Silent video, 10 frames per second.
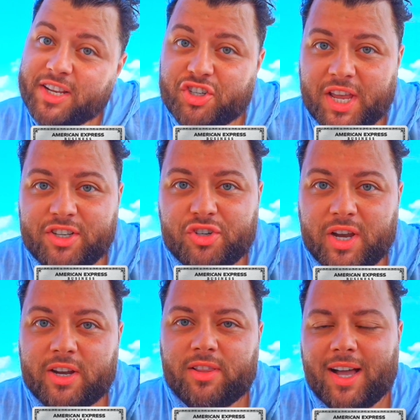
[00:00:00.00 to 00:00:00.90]
changed your
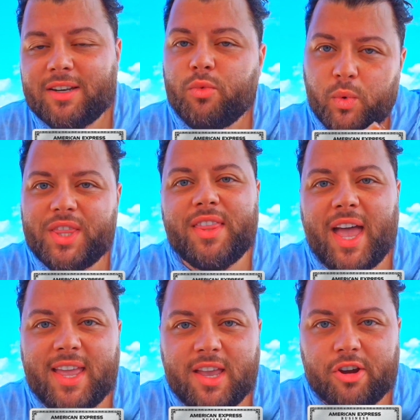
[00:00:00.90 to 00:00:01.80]
airline within
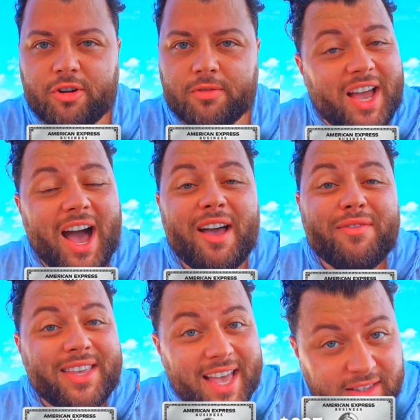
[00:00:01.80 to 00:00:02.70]
that year. I've
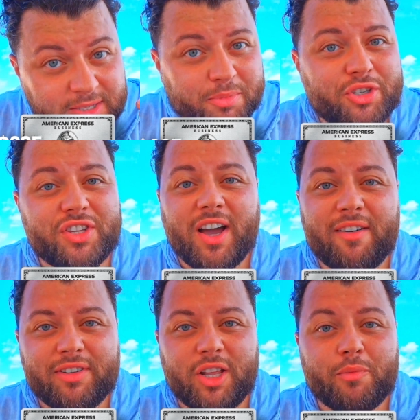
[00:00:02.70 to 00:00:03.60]
yet to push the
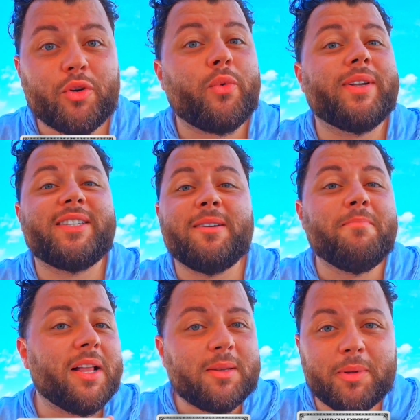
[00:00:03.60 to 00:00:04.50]
envelope requesting
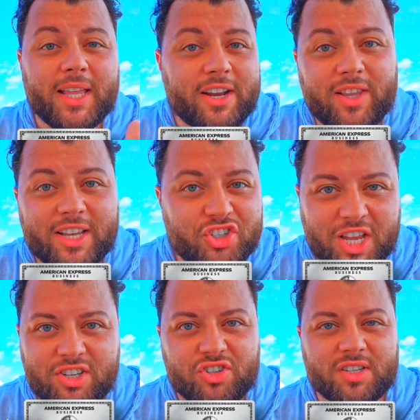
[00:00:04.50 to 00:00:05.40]
multiple airline
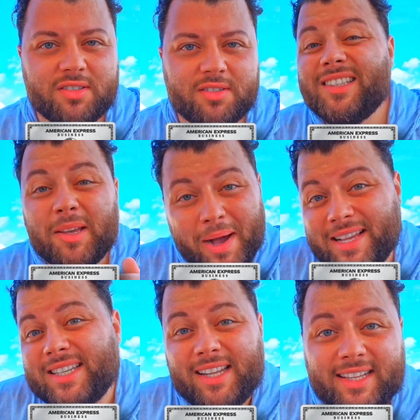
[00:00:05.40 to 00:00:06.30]
changes to my
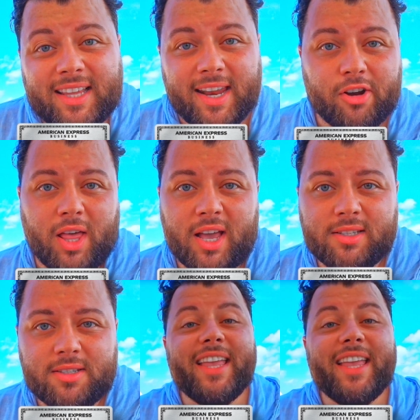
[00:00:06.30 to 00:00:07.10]
selected airlines.